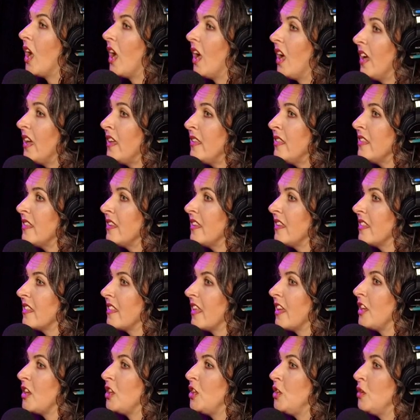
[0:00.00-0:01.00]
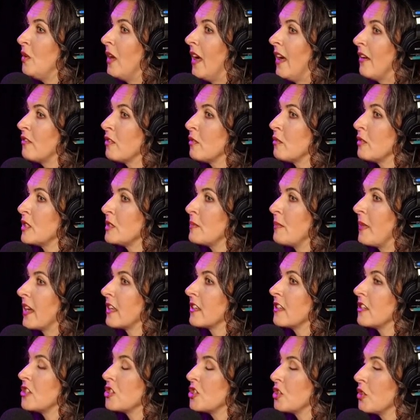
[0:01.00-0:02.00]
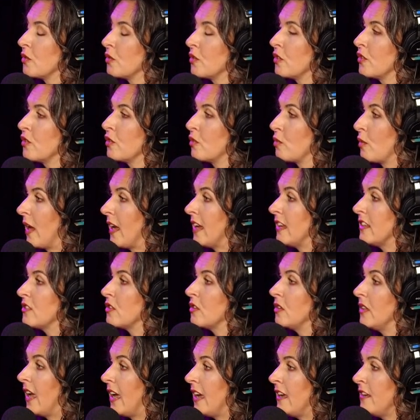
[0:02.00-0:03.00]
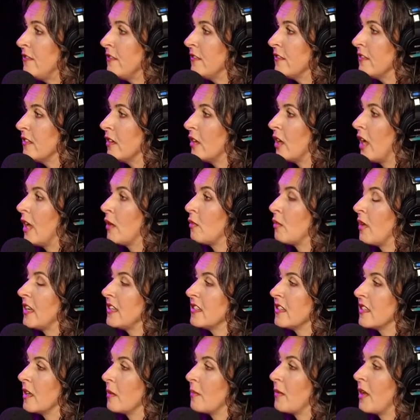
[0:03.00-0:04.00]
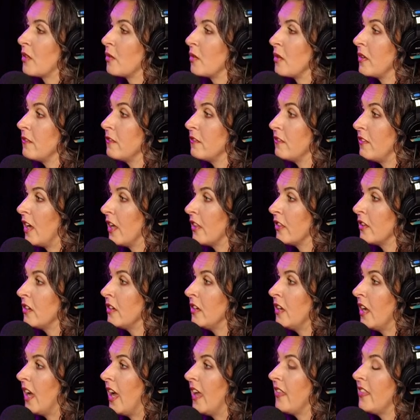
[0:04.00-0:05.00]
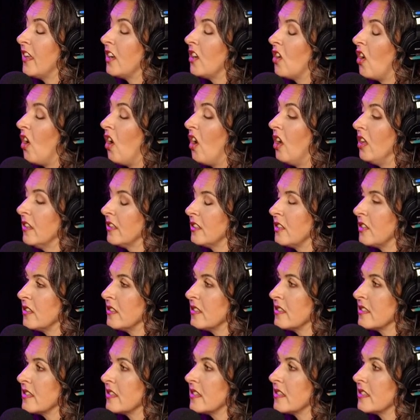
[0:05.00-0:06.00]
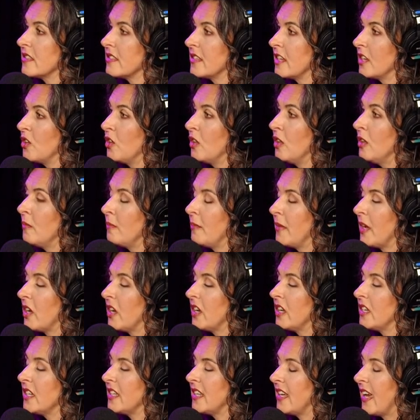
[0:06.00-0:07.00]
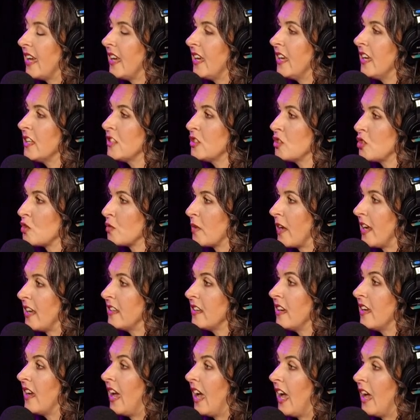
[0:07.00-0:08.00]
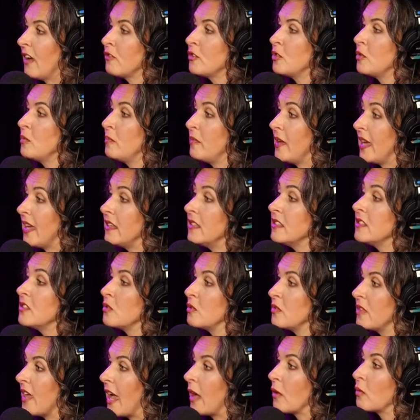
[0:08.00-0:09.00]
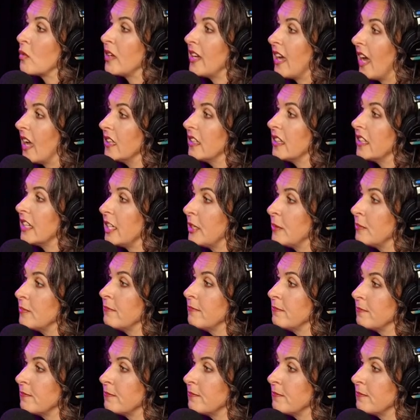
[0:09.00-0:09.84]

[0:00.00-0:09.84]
I think that you have to respect children's right to life and right to their mother and father, and that all adults, single, married, gay, and straight, have to bend to that reality.